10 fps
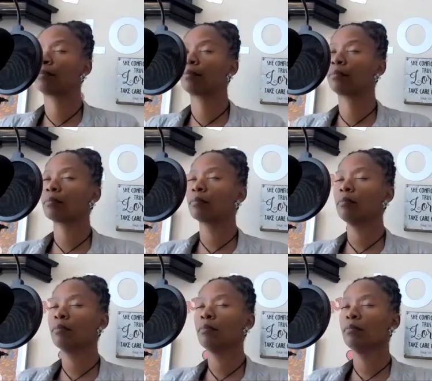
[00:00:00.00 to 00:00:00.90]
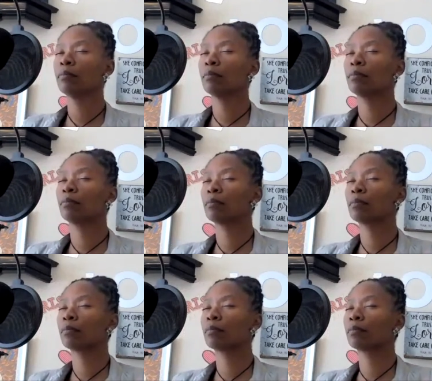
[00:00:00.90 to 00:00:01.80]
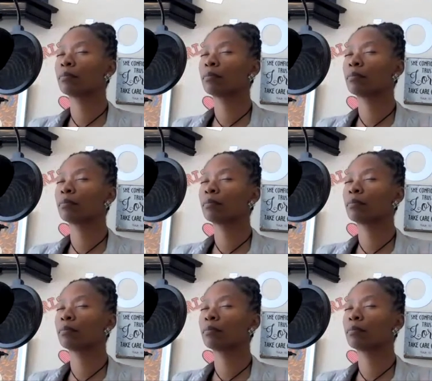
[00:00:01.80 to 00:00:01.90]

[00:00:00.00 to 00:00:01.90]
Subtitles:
[no speech]